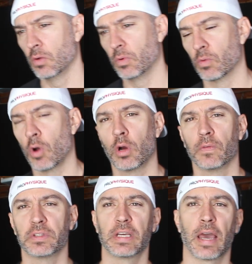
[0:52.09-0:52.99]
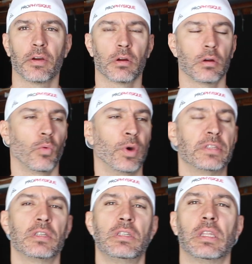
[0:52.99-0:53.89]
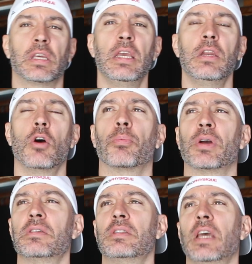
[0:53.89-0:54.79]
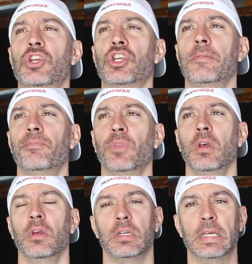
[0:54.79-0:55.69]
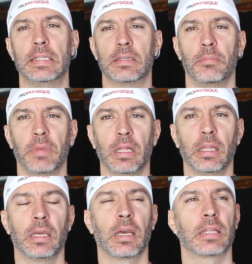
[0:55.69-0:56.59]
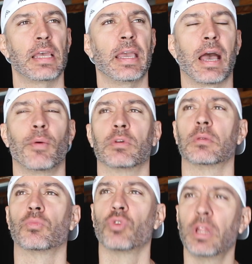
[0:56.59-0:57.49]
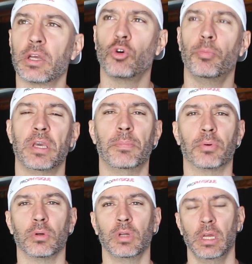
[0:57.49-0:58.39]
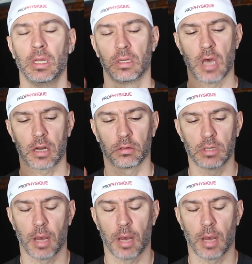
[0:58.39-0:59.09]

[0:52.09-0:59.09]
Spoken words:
We rode over together, went to see the keynote presentation, did some mingling, got to hang out with some really cool people. Dr.